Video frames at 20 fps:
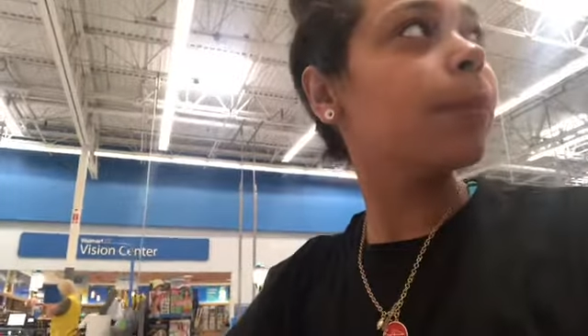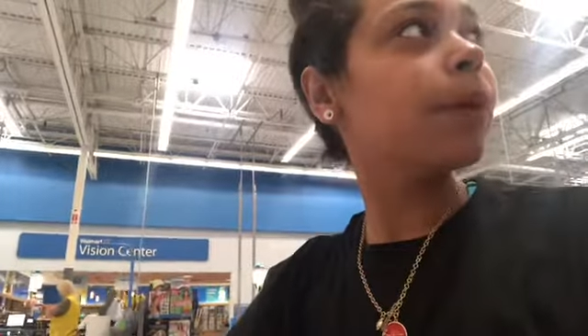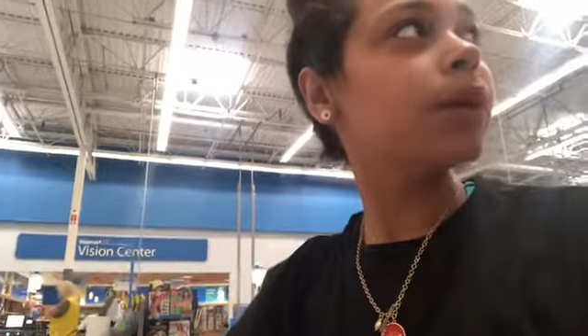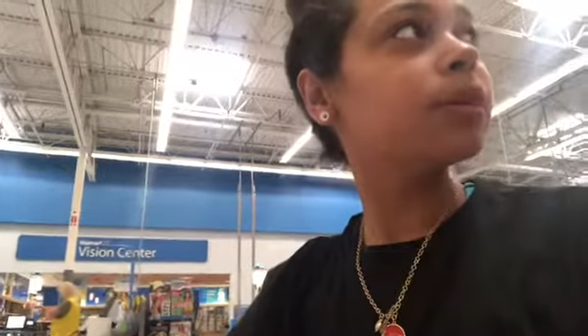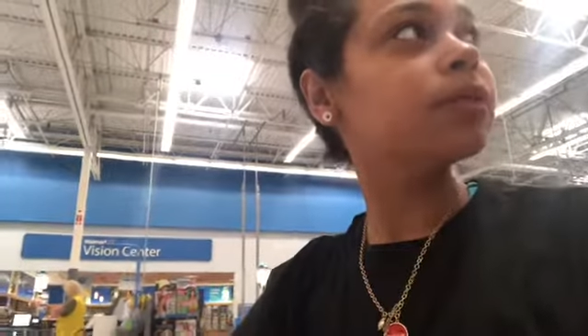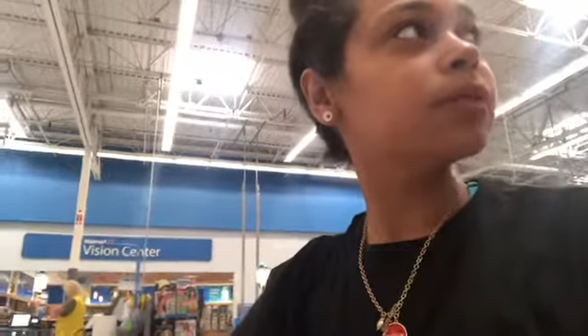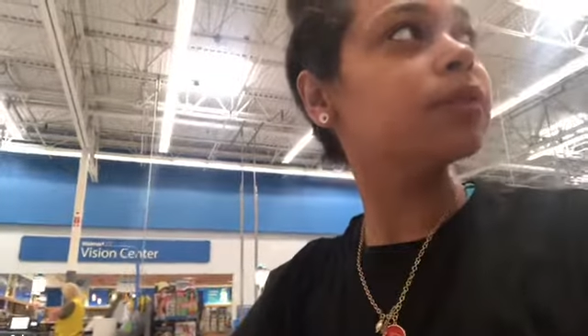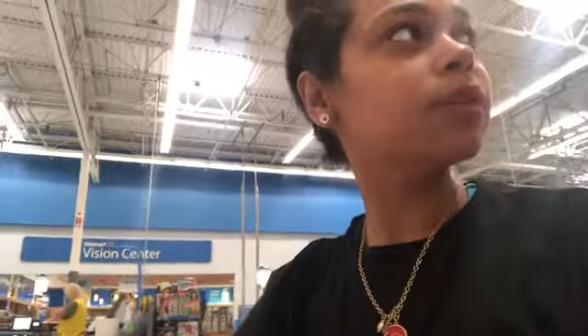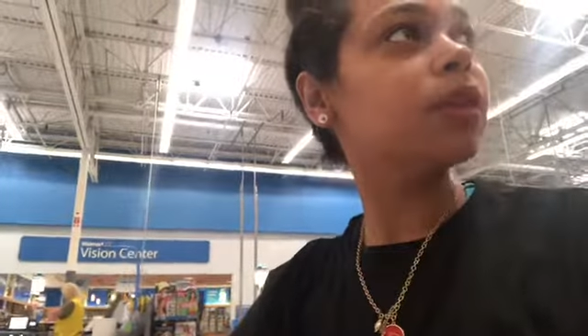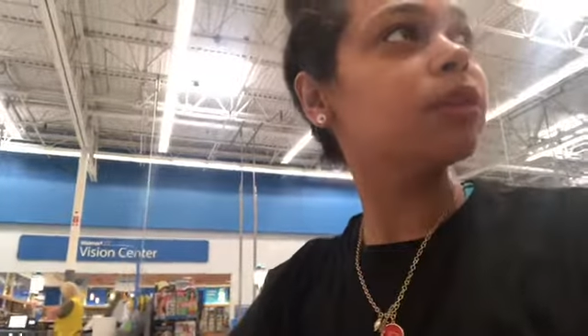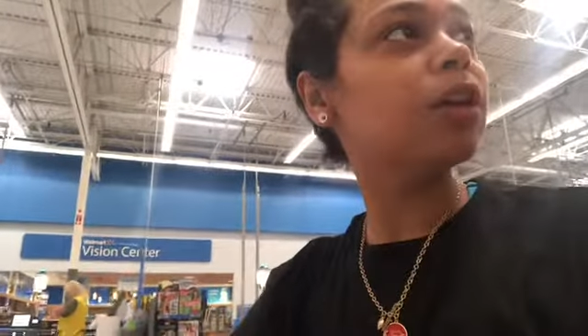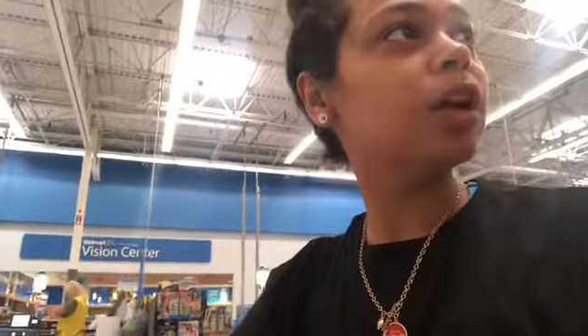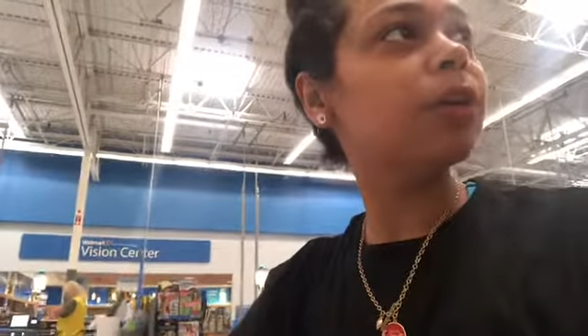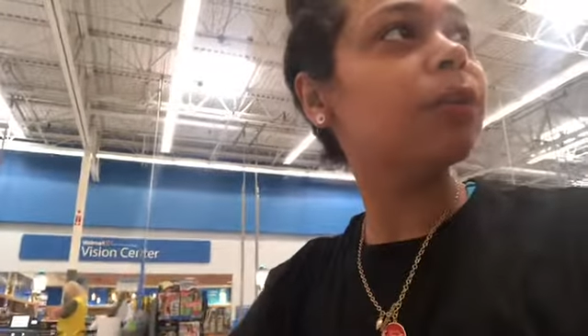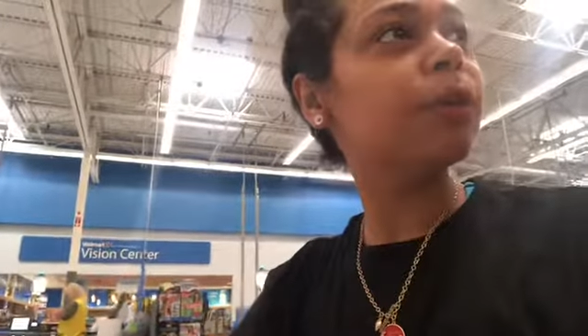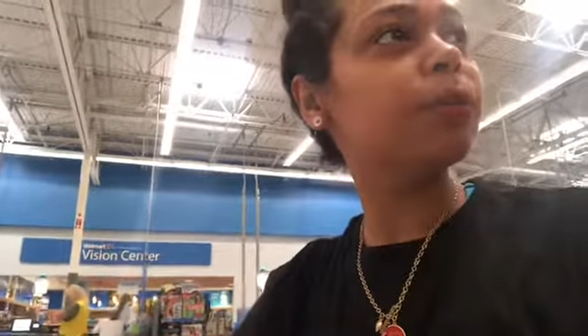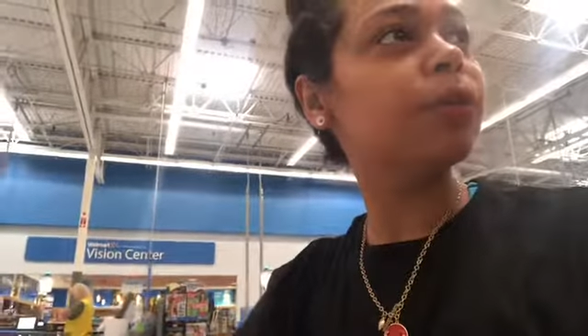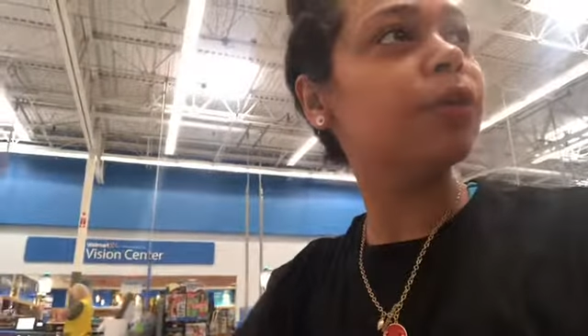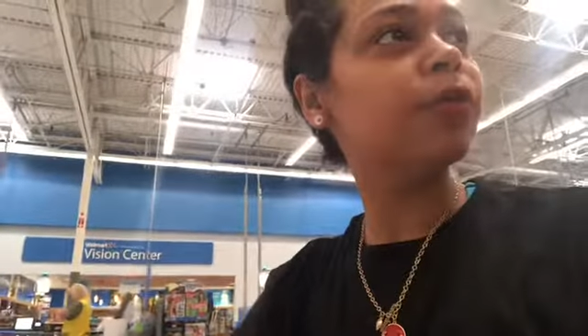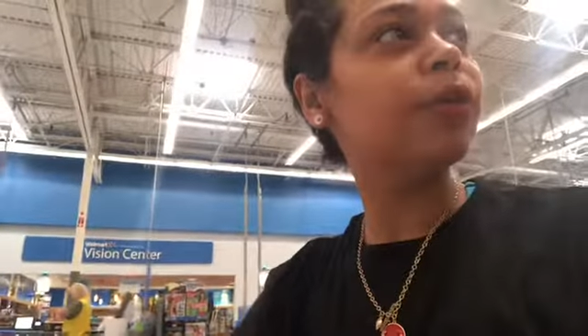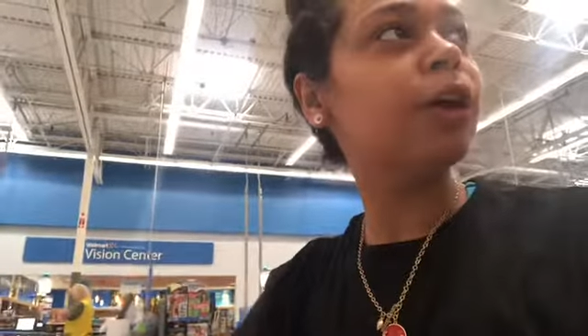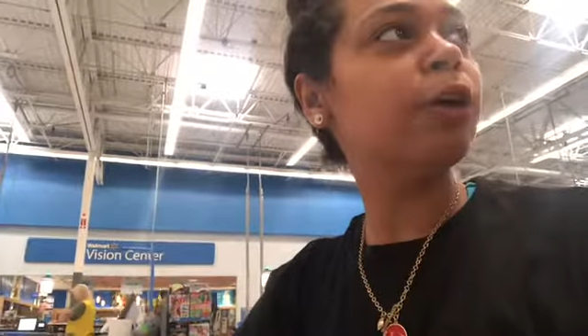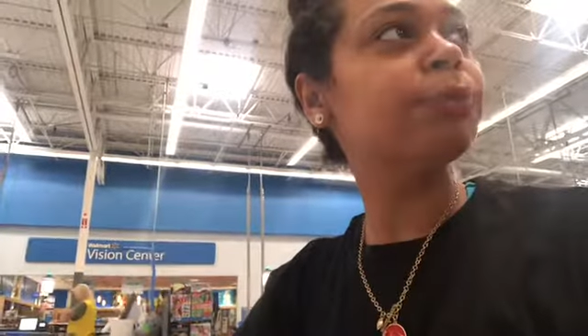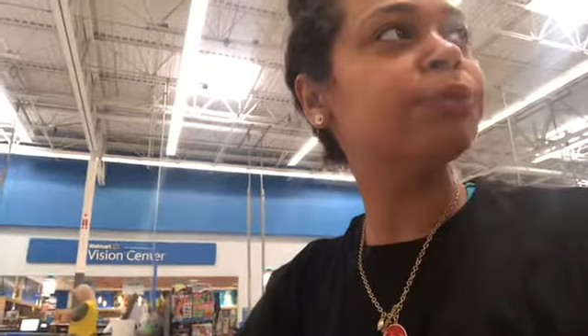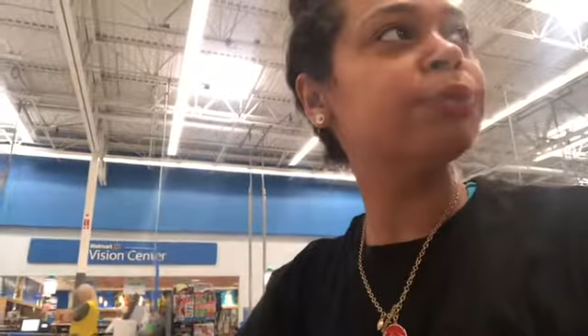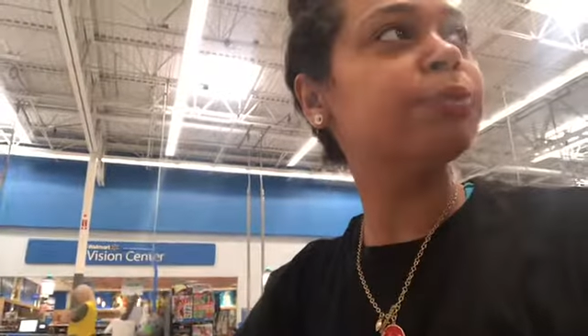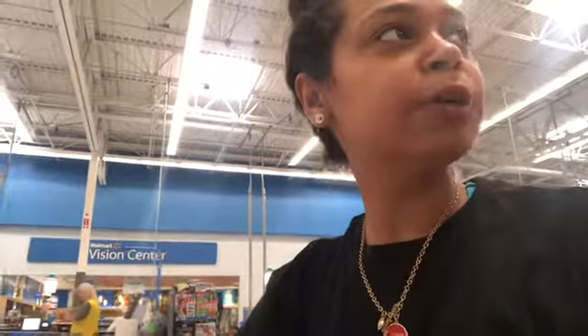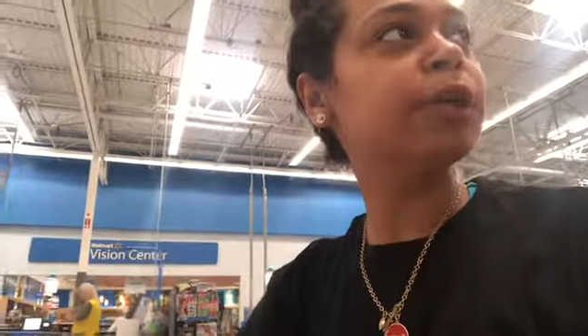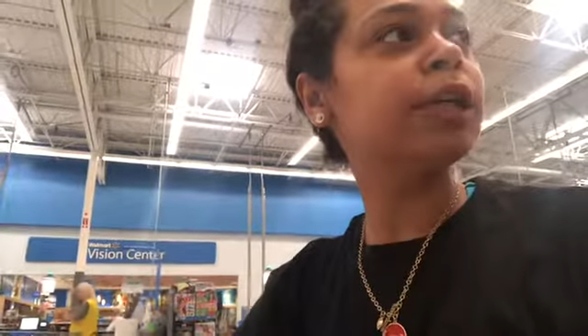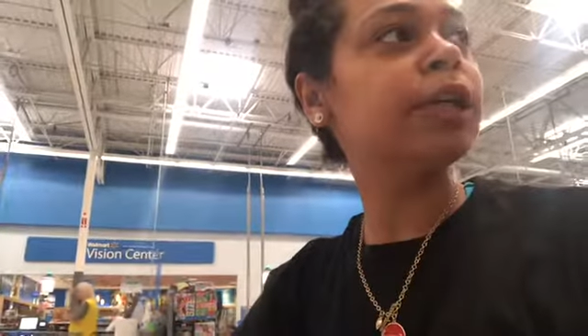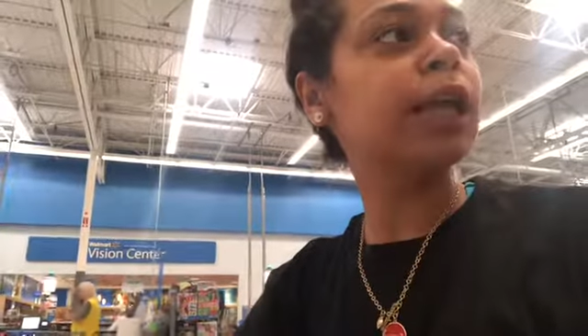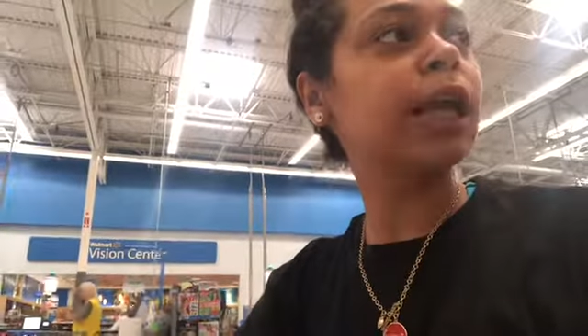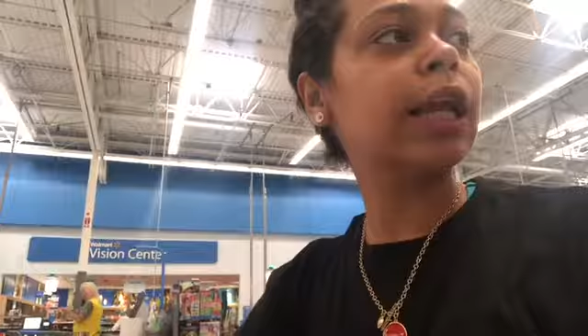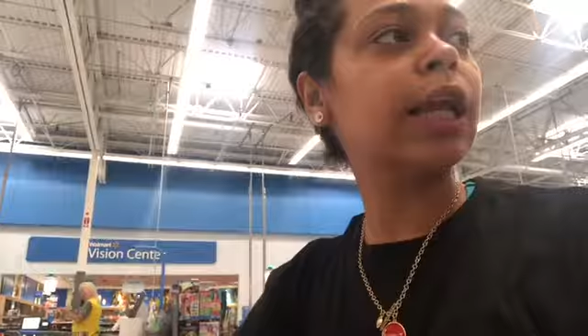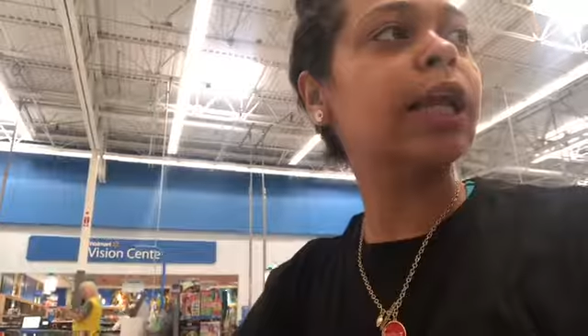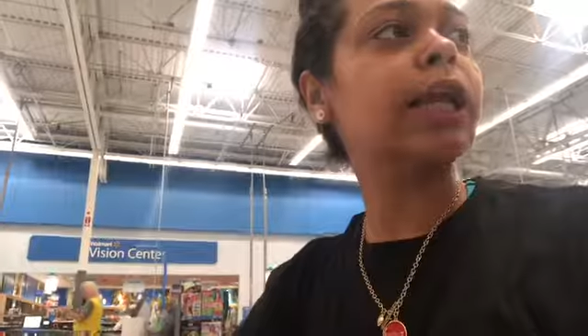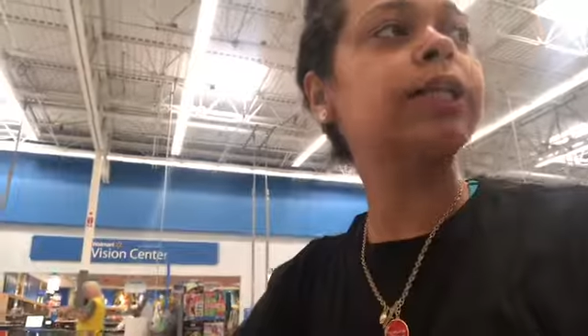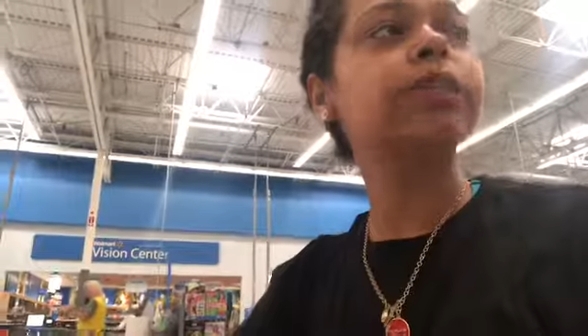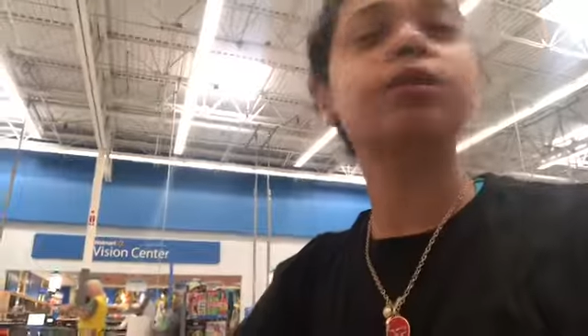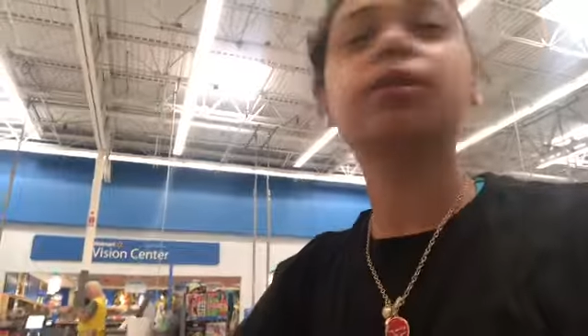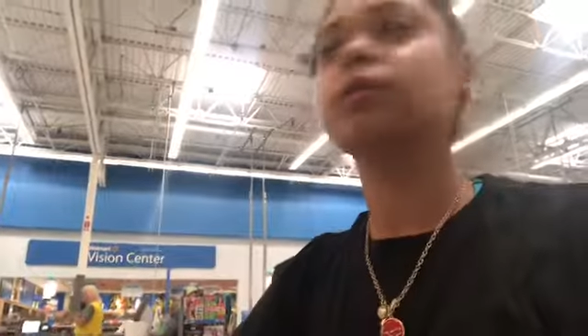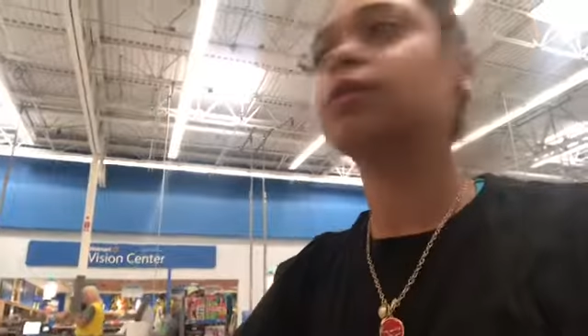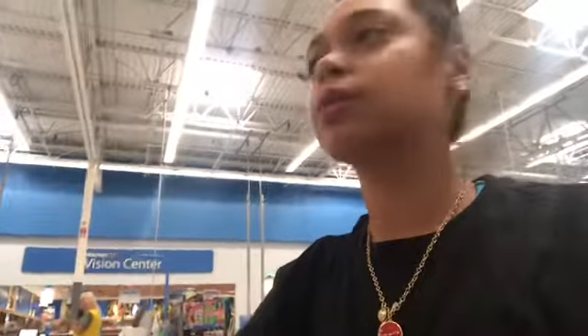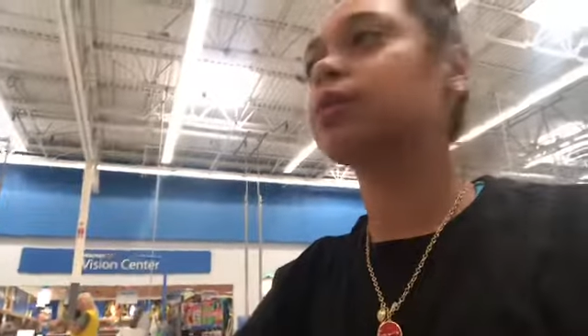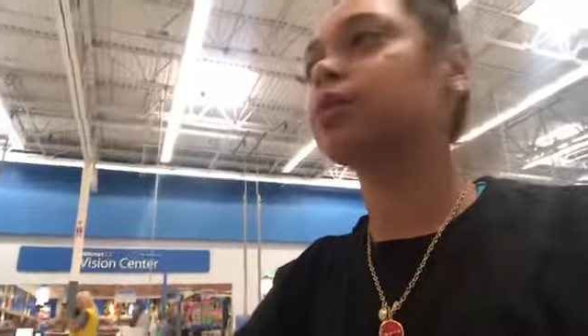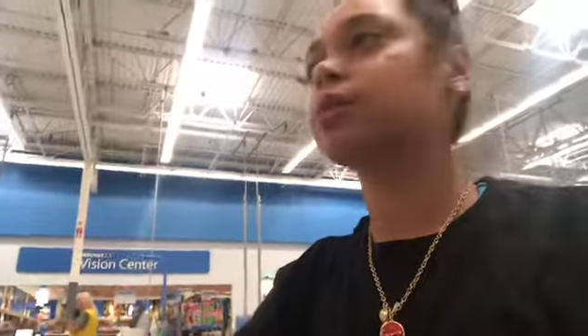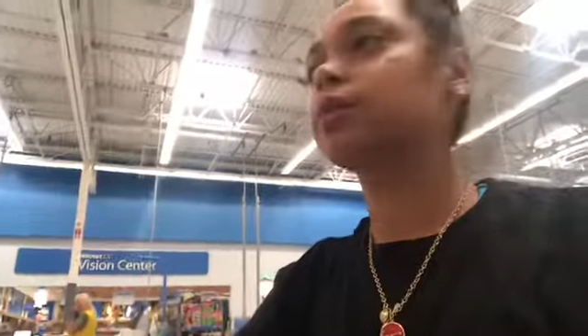because a lot of people have helped me, and